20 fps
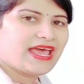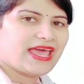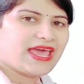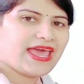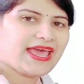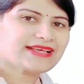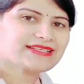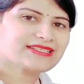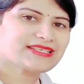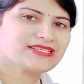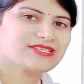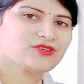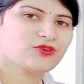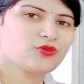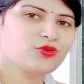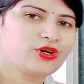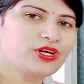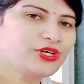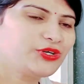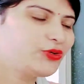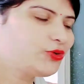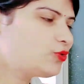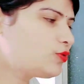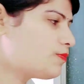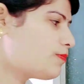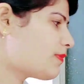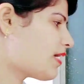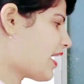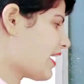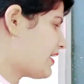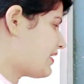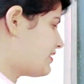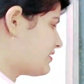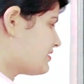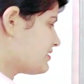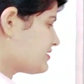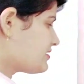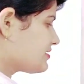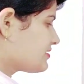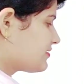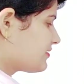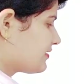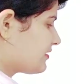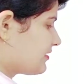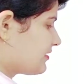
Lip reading: x is equal to minus